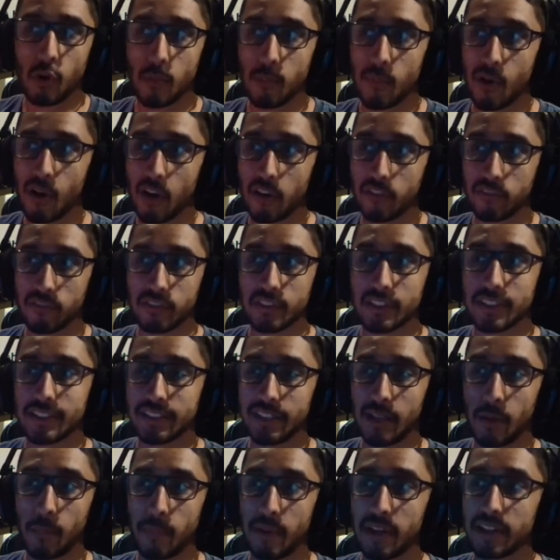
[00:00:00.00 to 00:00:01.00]
him off.
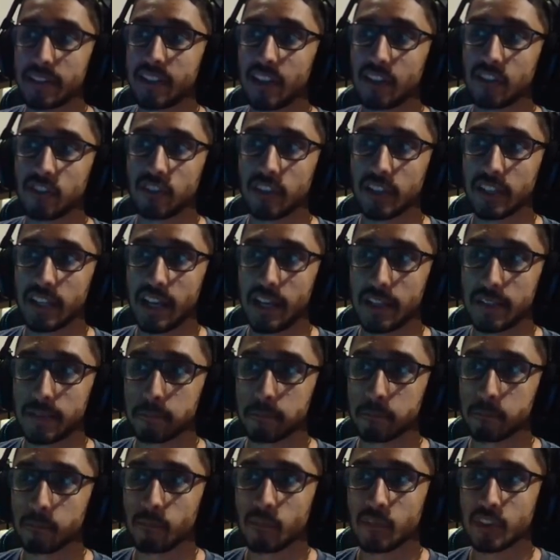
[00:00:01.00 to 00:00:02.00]
Now pay attention again.
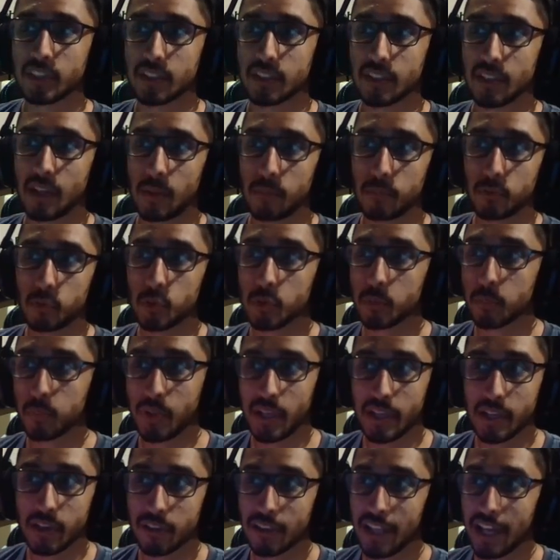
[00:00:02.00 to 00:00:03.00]
I'm doing
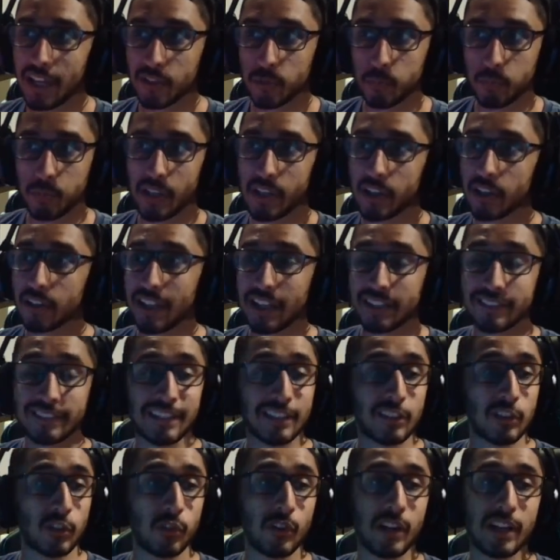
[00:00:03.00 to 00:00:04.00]
player locks
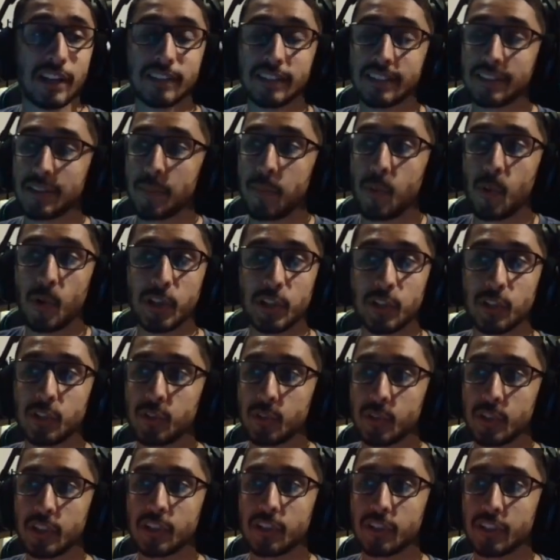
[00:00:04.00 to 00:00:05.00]
like crazy. The more you
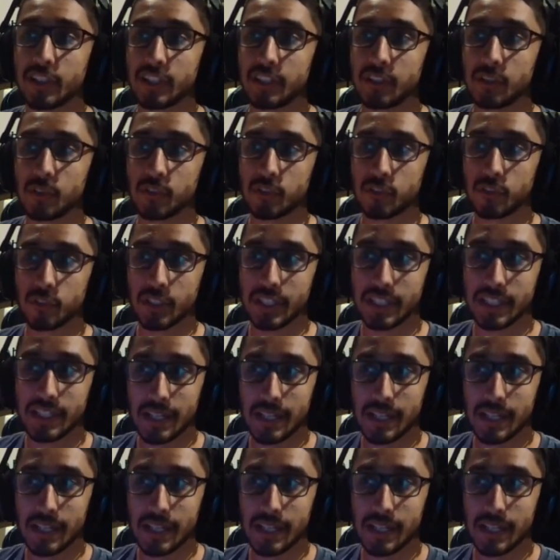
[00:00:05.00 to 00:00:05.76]
do it, you'll get used to it.